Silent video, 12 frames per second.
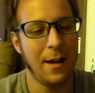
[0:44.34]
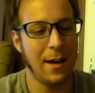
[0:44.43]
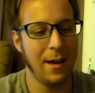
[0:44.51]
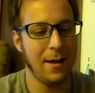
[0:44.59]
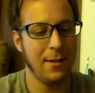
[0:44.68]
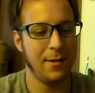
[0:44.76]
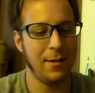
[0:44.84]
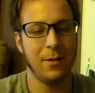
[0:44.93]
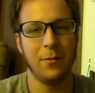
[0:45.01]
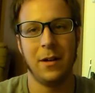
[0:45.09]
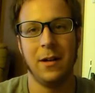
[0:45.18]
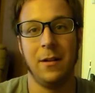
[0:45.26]
And,
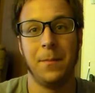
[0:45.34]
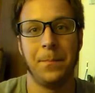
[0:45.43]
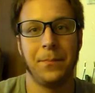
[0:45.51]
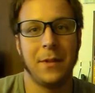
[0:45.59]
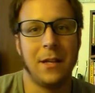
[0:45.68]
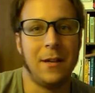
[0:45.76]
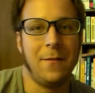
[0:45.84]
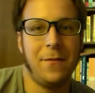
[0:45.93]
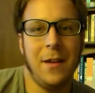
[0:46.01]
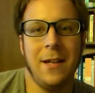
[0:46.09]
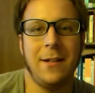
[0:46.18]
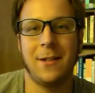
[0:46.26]
well, it
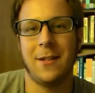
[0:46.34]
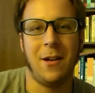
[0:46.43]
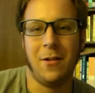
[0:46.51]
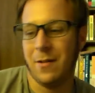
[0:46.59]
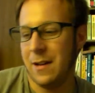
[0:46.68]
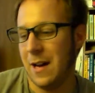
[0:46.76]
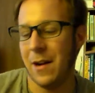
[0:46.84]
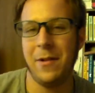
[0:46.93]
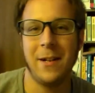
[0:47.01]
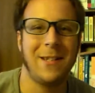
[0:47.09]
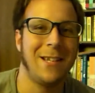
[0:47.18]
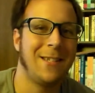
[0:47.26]
fits, so I
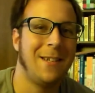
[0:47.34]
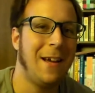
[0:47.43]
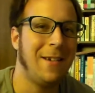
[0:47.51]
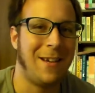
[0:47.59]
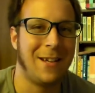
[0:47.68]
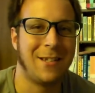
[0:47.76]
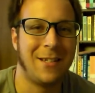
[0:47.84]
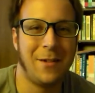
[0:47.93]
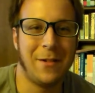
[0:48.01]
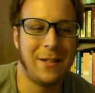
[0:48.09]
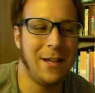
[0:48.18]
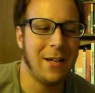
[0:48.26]
want to test it out and actually see
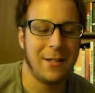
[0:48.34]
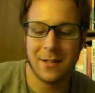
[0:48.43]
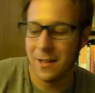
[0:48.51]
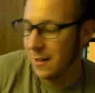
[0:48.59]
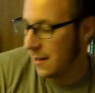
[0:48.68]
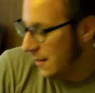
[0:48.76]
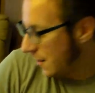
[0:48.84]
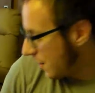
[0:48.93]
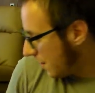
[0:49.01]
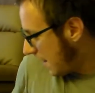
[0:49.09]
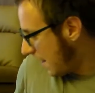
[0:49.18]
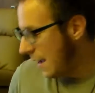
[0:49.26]
what it does.
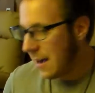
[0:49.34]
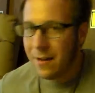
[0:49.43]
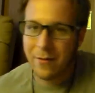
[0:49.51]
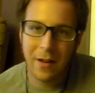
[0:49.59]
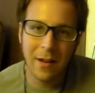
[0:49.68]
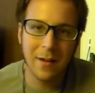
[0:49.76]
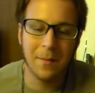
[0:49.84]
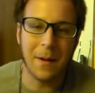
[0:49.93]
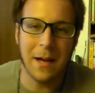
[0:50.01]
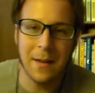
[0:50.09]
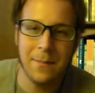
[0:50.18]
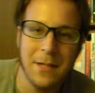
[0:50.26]
So I have
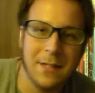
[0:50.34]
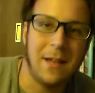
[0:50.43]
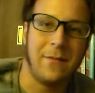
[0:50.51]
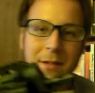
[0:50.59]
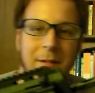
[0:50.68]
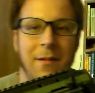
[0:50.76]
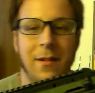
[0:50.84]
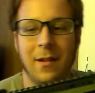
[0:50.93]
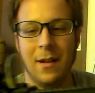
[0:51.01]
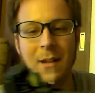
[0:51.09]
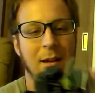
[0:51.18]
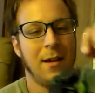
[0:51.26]
my MP7,
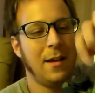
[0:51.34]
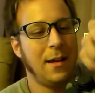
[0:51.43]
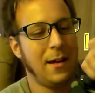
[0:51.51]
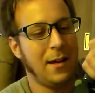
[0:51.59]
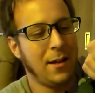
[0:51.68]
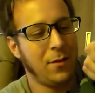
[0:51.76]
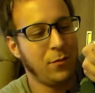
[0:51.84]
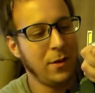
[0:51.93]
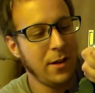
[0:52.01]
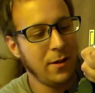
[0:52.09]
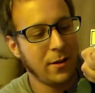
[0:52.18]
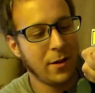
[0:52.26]
and
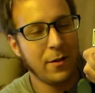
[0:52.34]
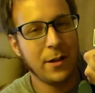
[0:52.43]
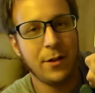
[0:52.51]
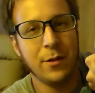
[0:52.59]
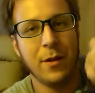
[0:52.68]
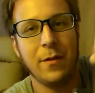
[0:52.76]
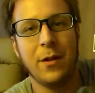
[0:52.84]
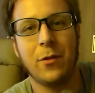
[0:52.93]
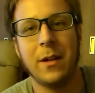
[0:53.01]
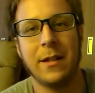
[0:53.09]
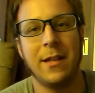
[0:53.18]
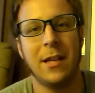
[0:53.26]
we are going to give it a
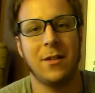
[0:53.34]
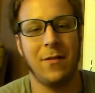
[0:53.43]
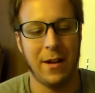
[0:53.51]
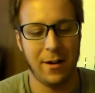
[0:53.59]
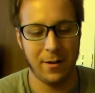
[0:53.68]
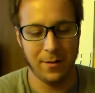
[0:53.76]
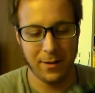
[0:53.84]
quick test fire,